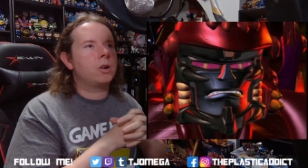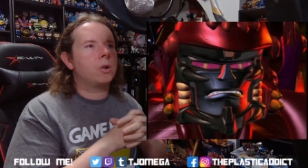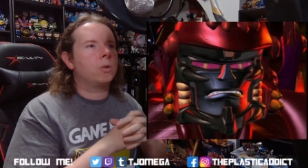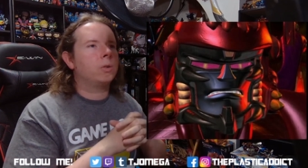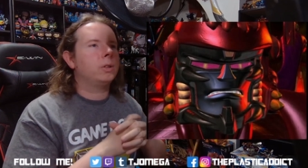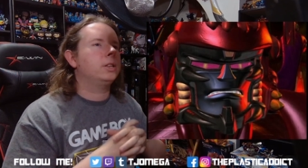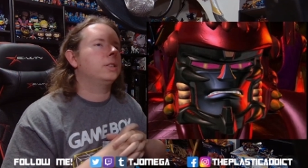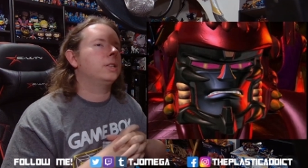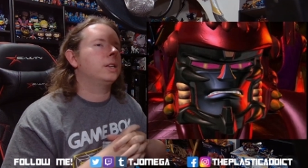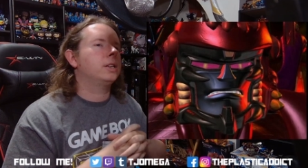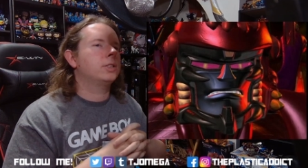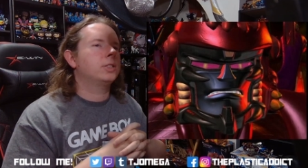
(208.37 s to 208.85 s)

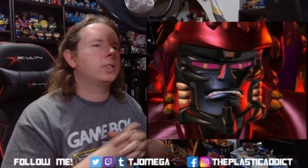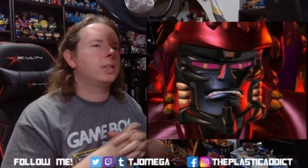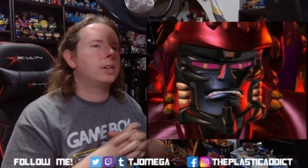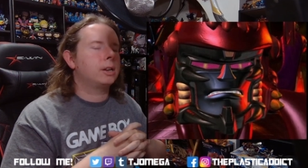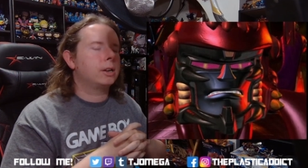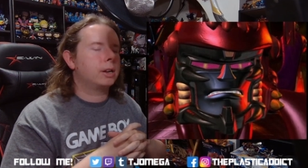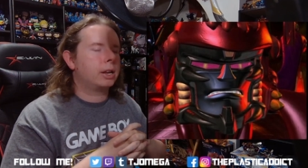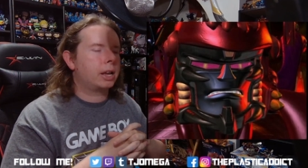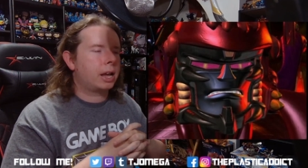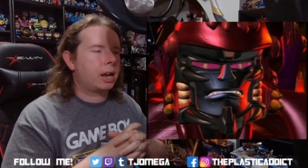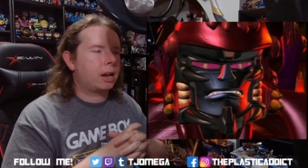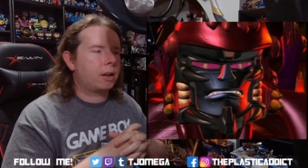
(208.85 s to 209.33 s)
only things he
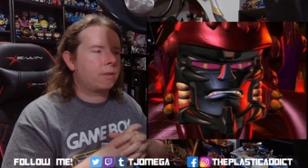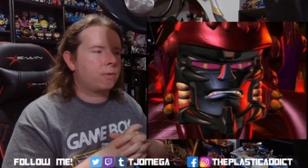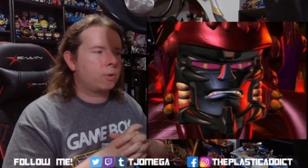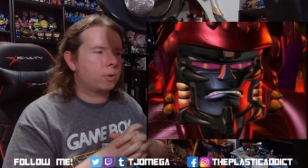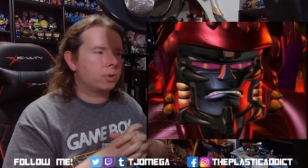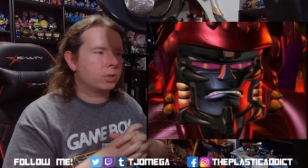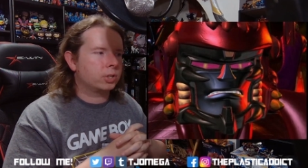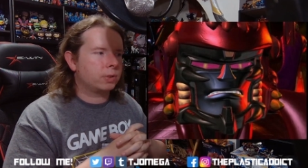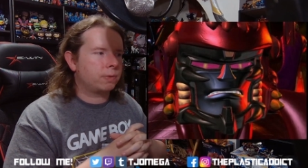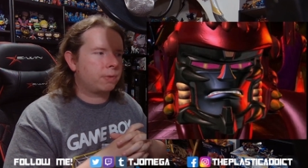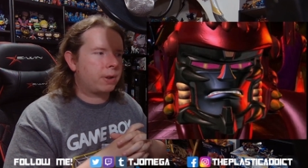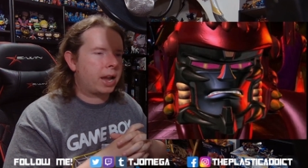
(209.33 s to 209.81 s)
didn't account
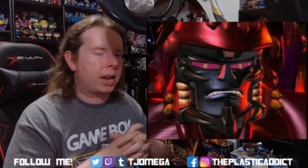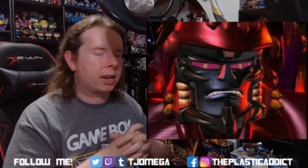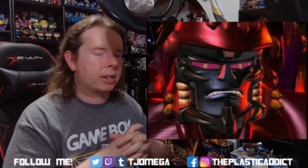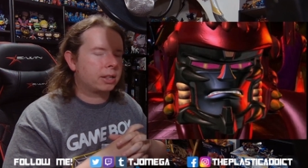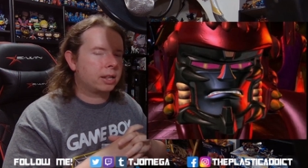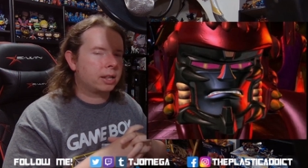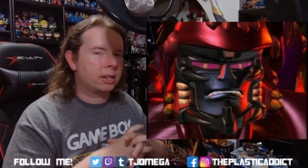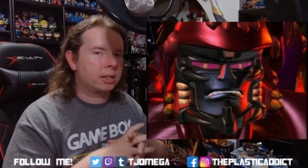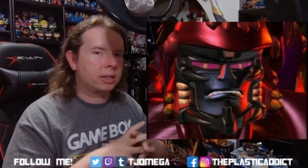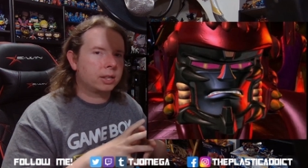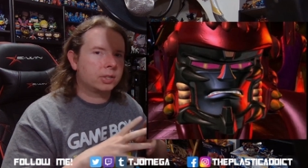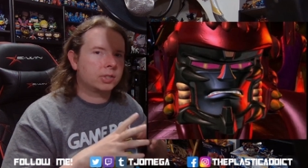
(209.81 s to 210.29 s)
for is the fact
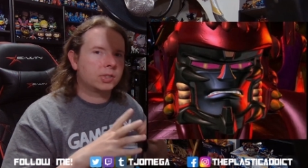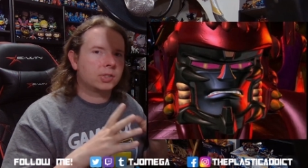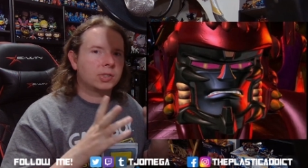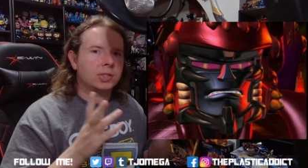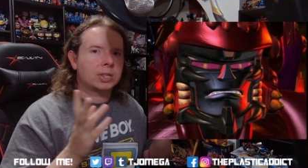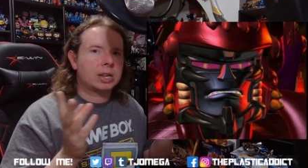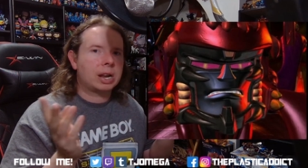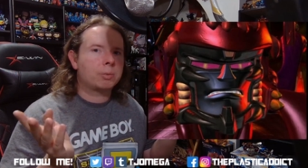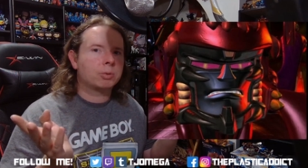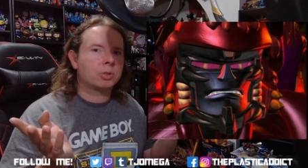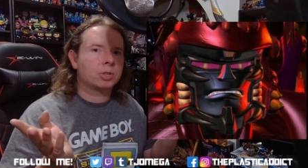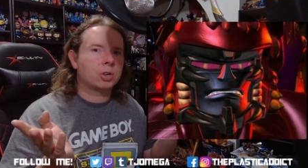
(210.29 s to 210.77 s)
that this
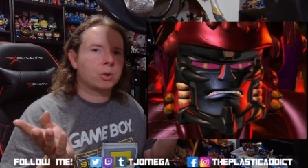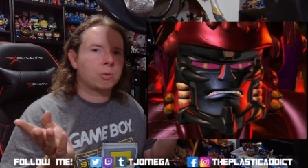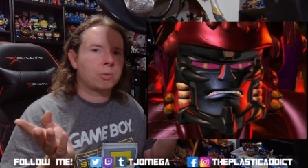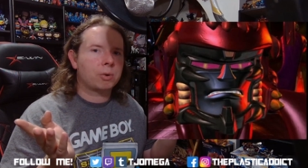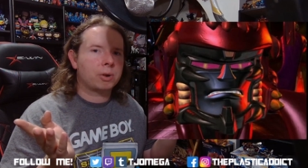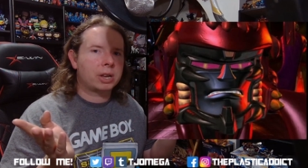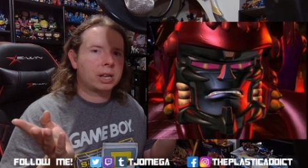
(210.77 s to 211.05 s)
is an episode where